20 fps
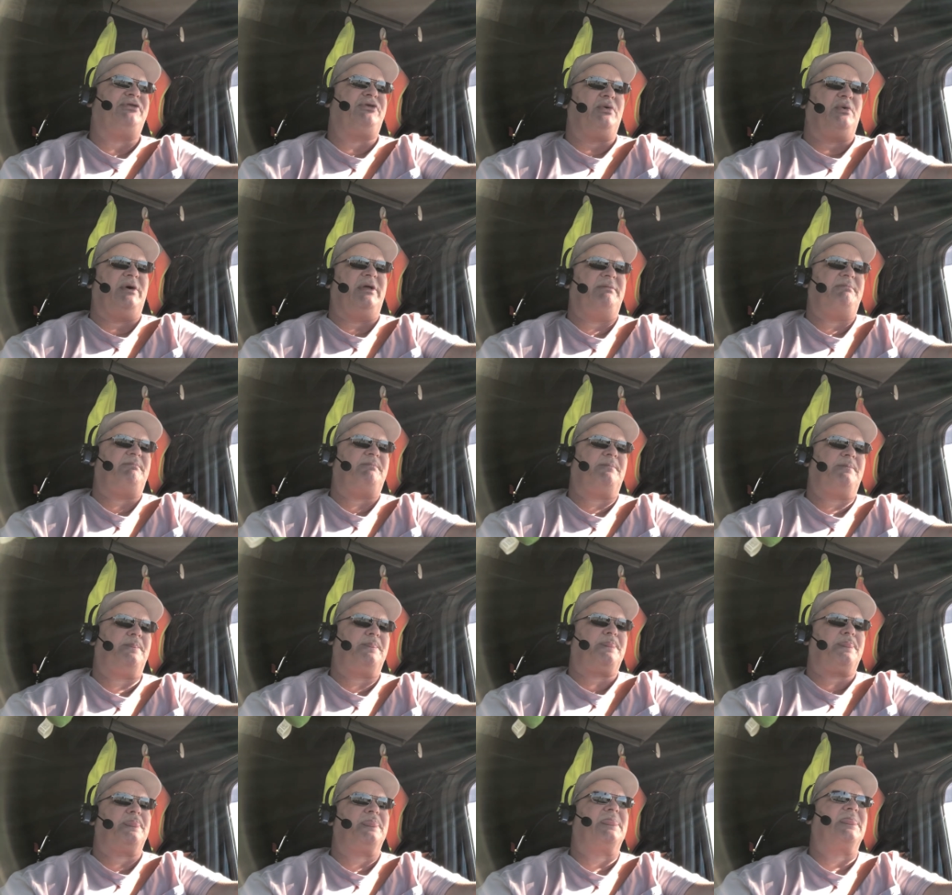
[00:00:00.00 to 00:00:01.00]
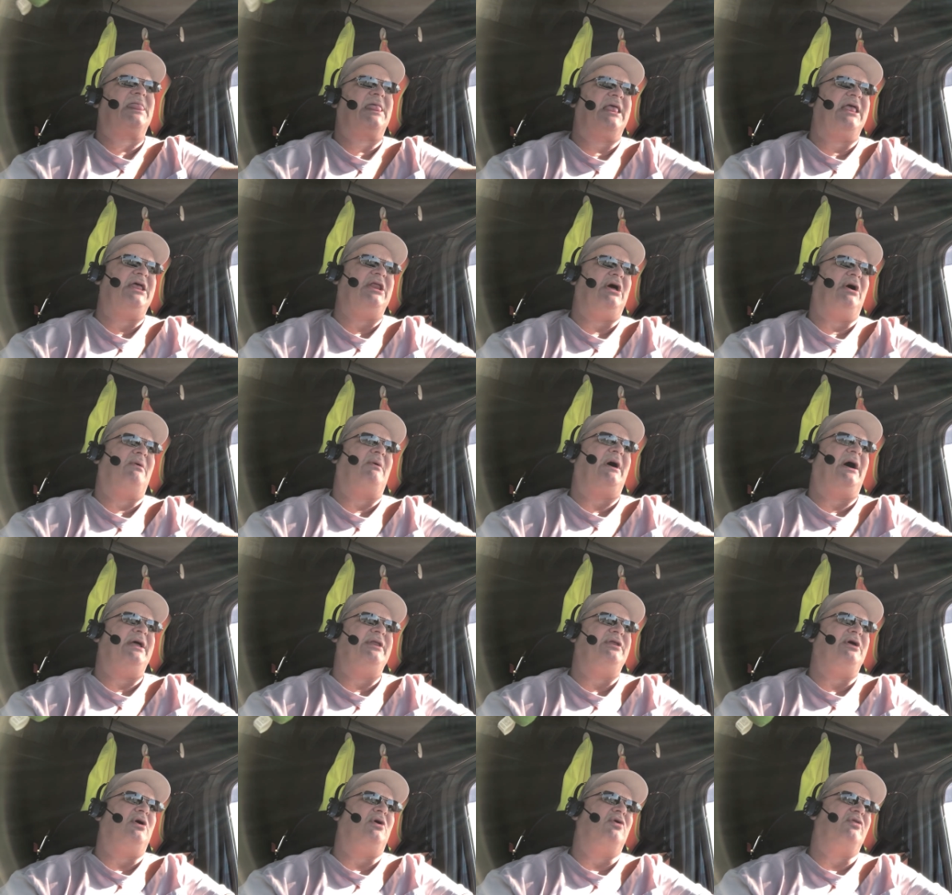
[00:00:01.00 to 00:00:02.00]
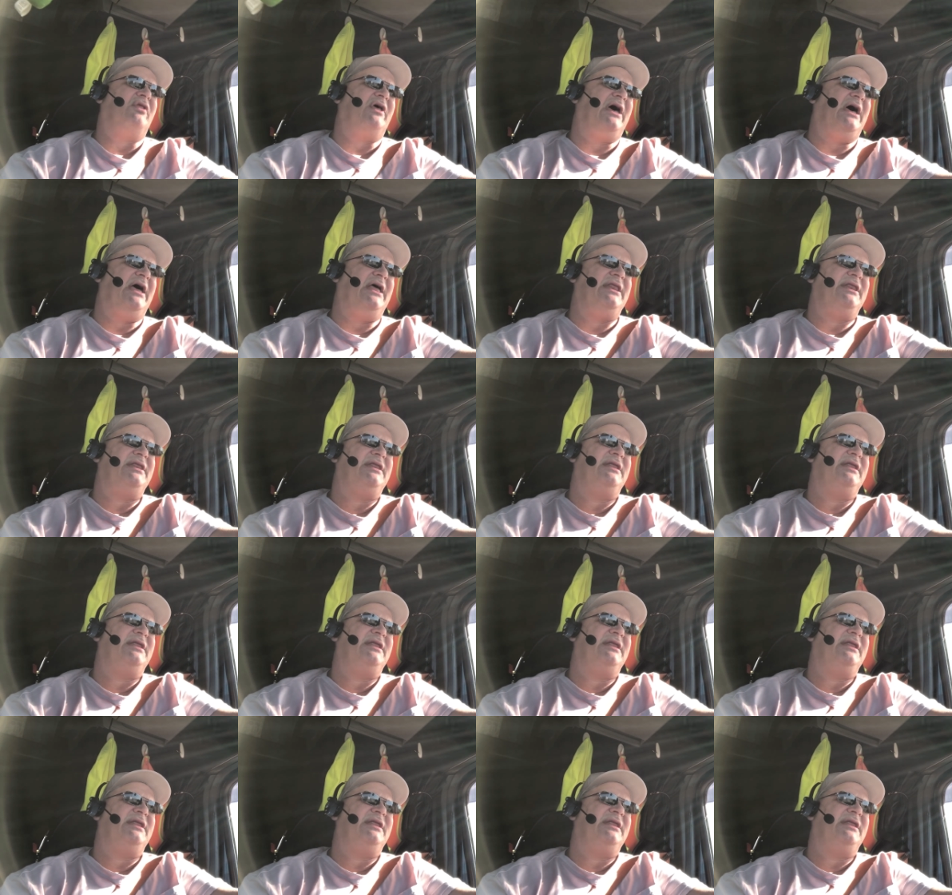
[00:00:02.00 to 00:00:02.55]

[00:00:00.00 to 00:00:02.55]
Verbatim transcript: to it. You know, I know that